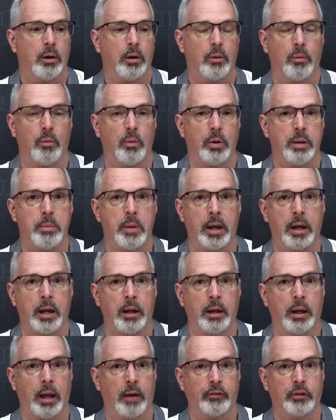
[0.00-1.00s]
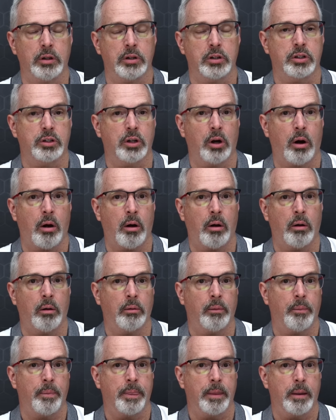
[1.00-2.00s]
We may have to
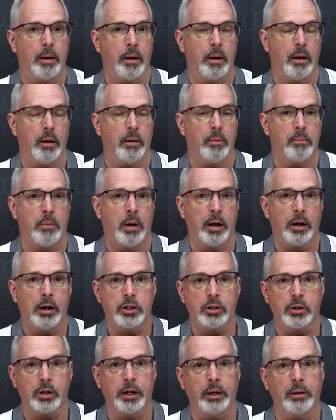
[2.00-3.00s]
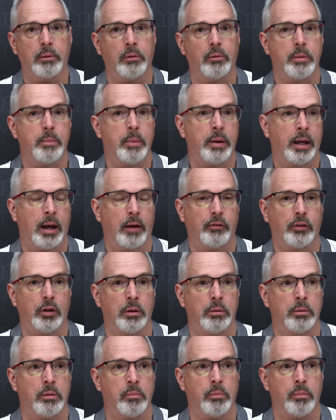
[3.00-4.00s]
install uh, monitoring. We may have
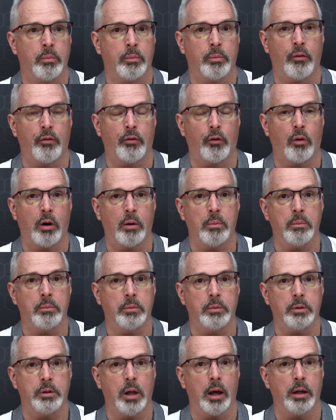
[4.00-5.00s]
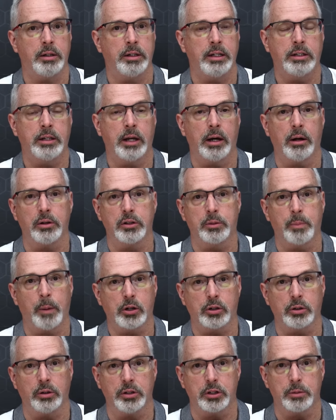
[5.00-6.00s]
to perform uh, detailed
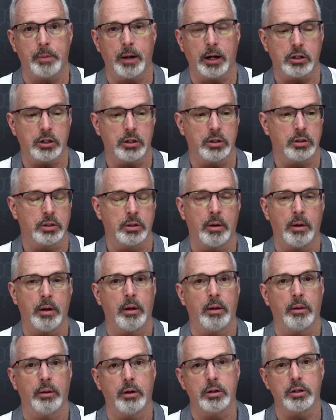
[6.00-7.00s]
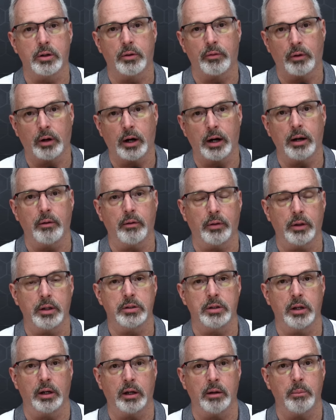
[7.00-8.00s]
special inspections. There's a variety of
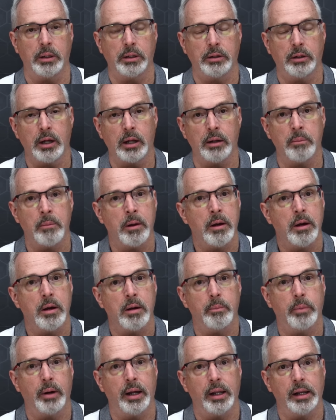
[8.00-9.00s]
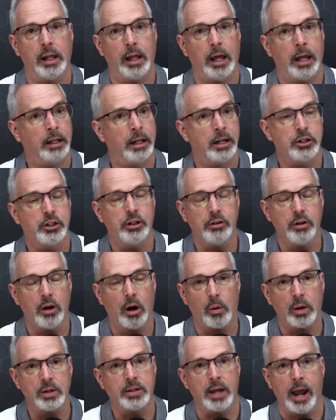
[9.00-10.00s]
things that can be done, but unless you know
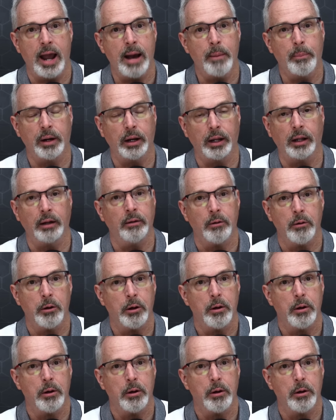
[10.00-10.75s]
what's happening,